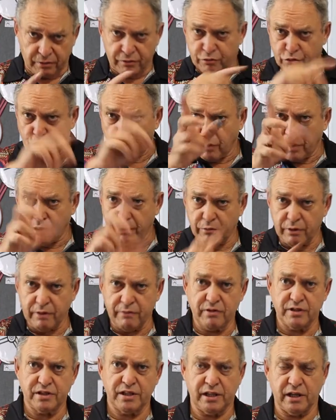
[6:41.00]
draw the
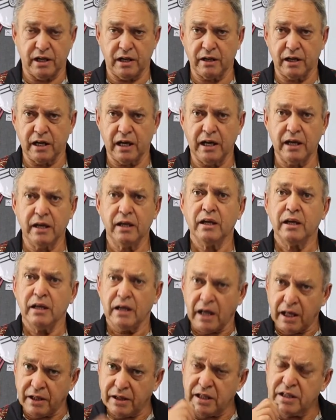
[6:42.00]
rivers in, okay?
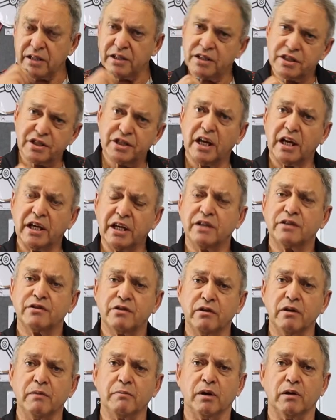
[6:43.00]
And then just take your
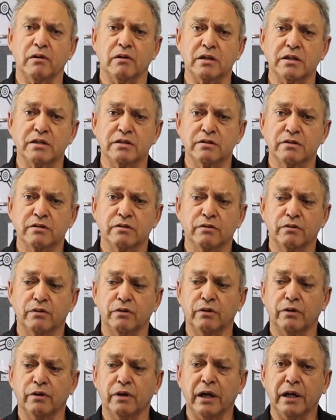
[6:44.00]
time, guys,
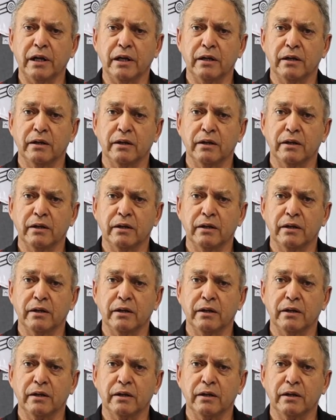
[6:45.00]
all right?